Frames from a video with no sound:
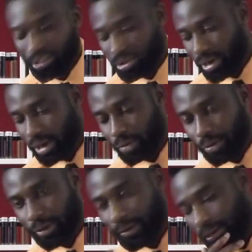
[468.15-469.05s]
You know, right
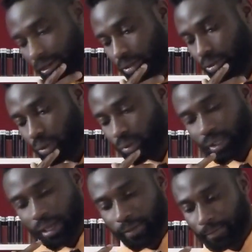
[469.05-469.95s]
away. You know, so
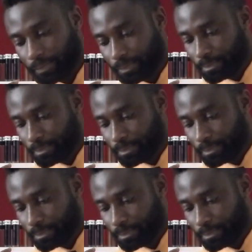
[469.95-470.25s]
it's like